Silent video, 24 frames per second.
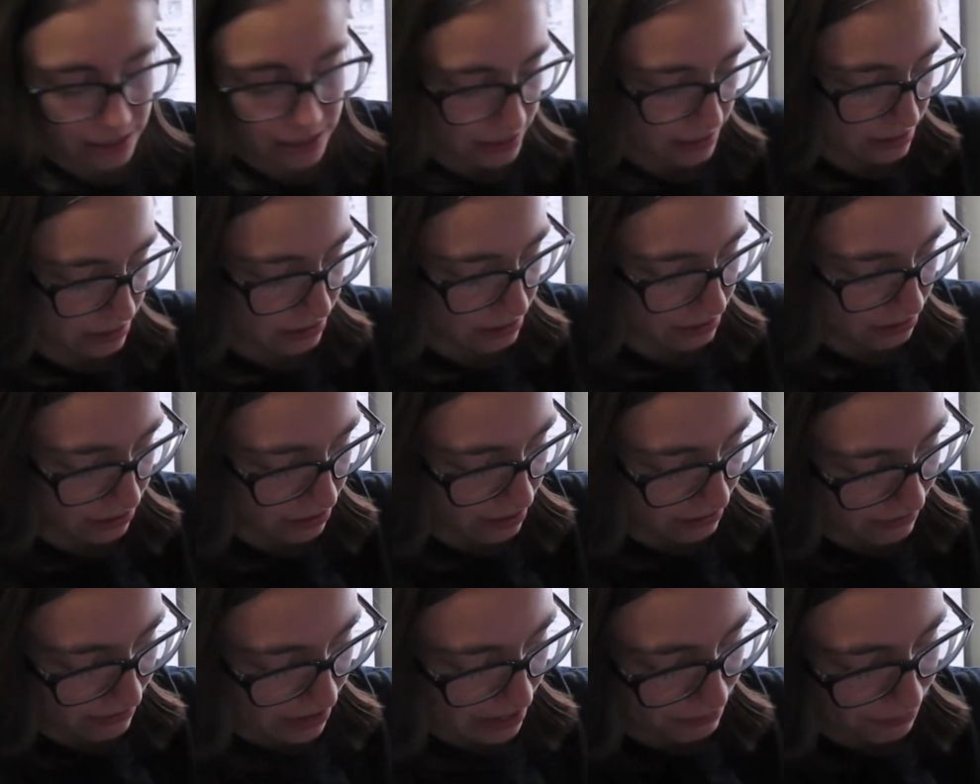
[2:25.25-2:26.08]
They're
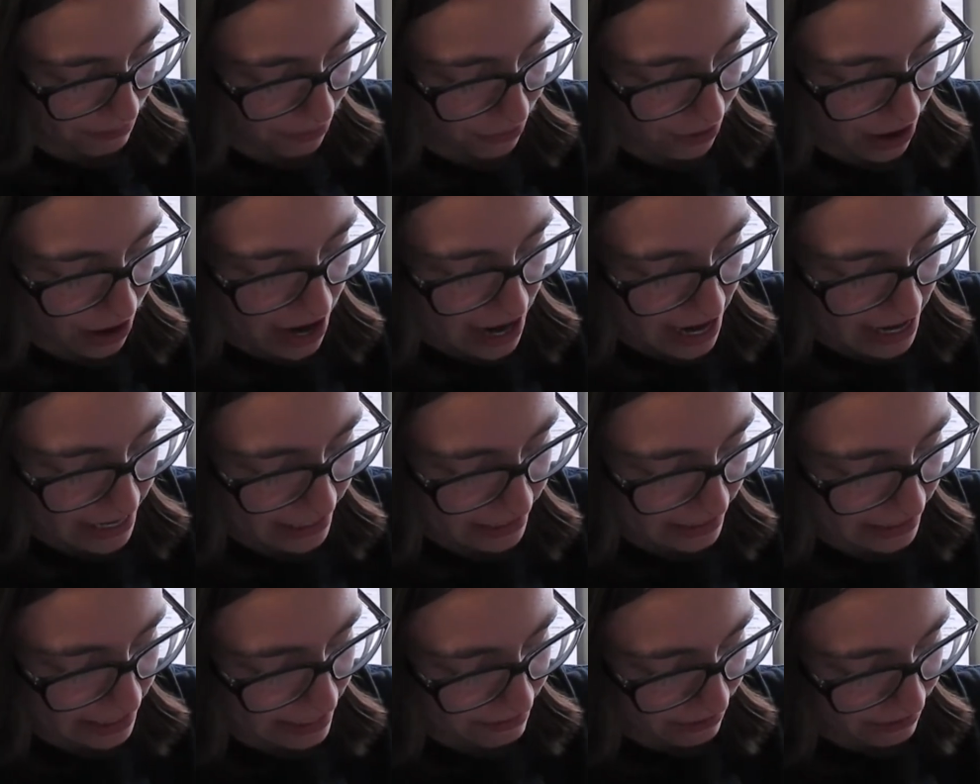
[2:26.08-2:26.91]
already
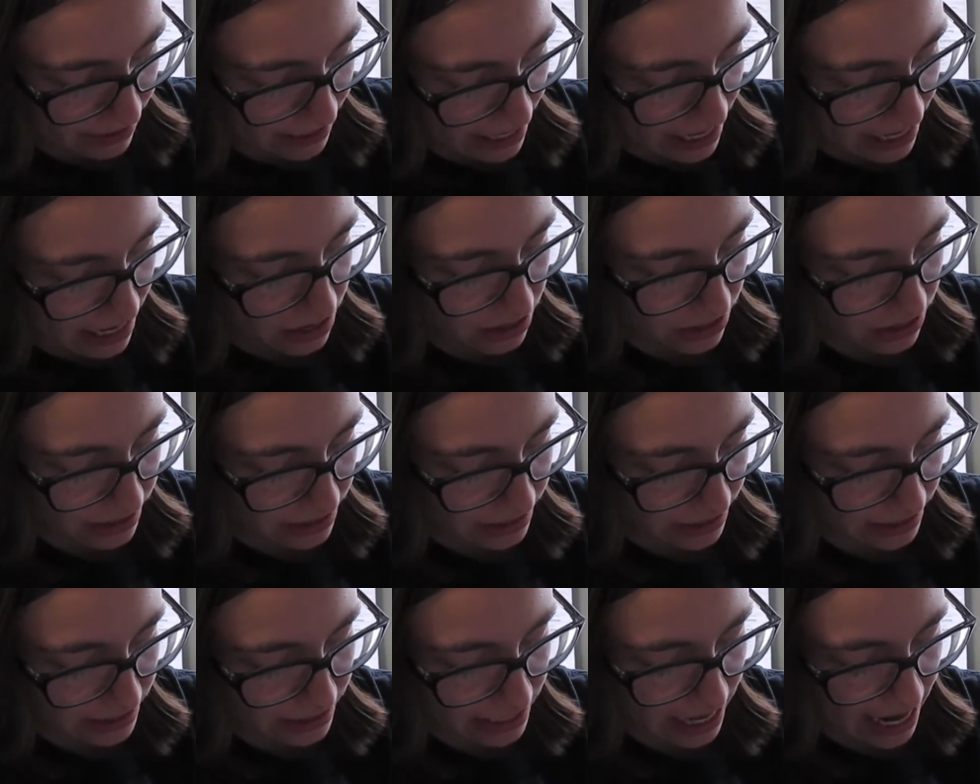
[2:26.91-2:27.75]
priced and everything
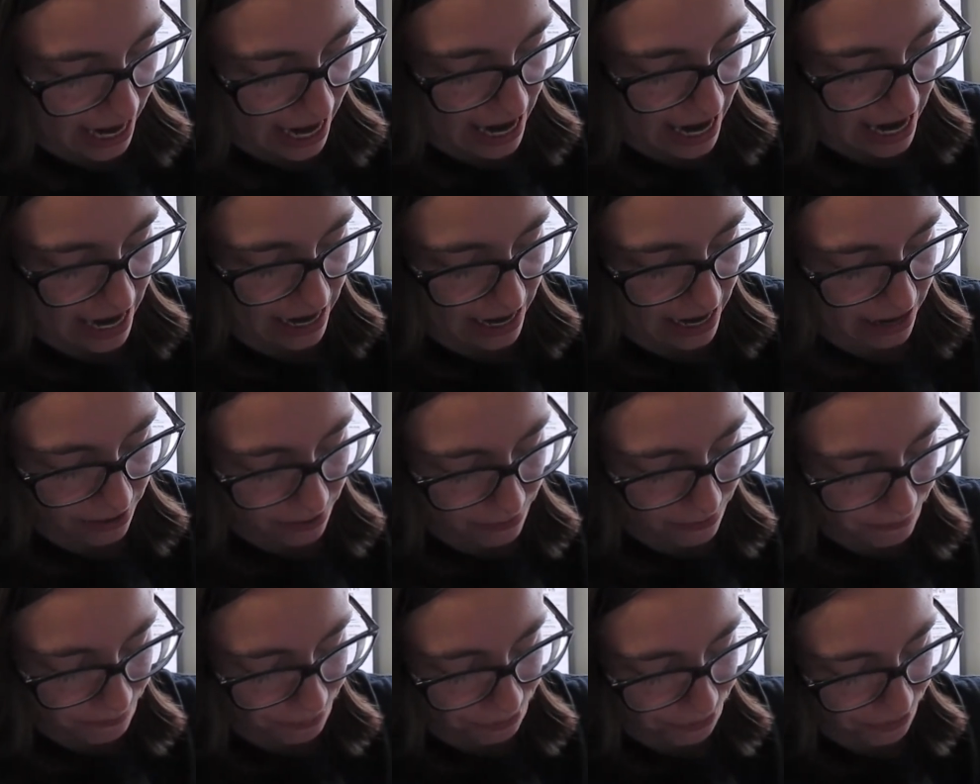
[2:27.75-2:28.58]
else, and
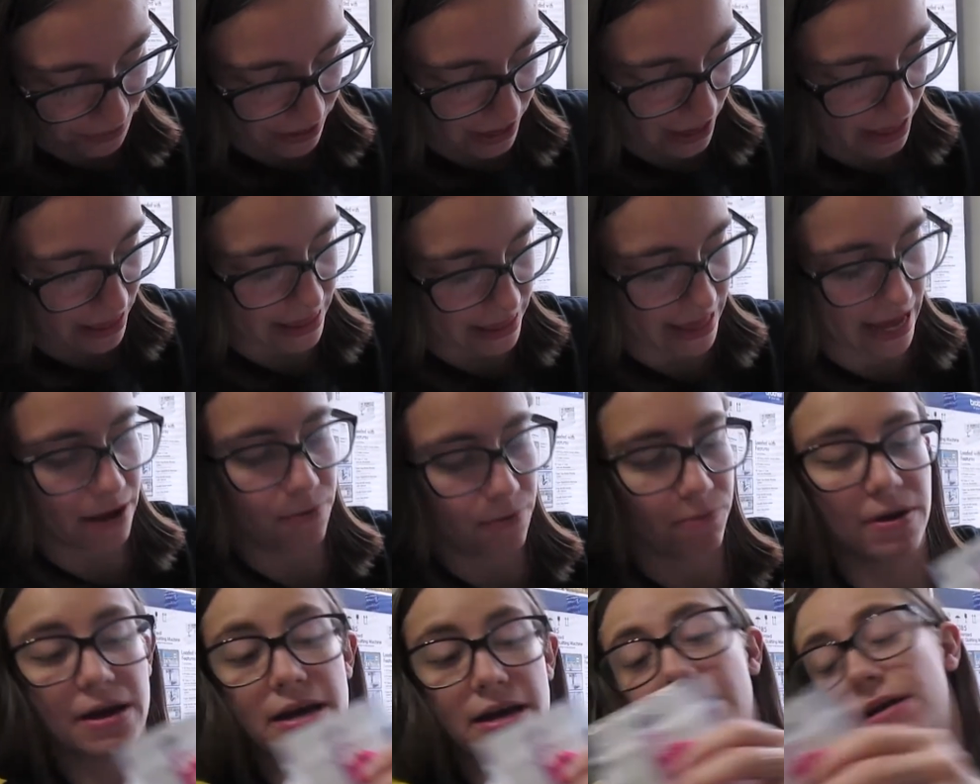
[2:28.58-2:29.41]
that
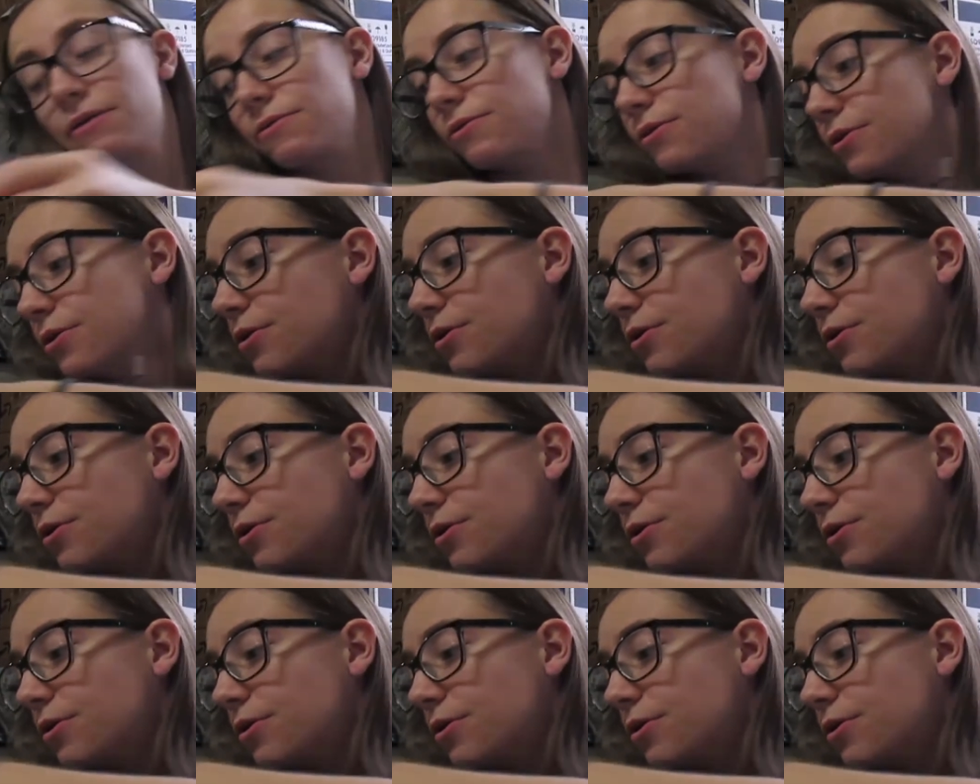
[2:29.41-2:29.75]
way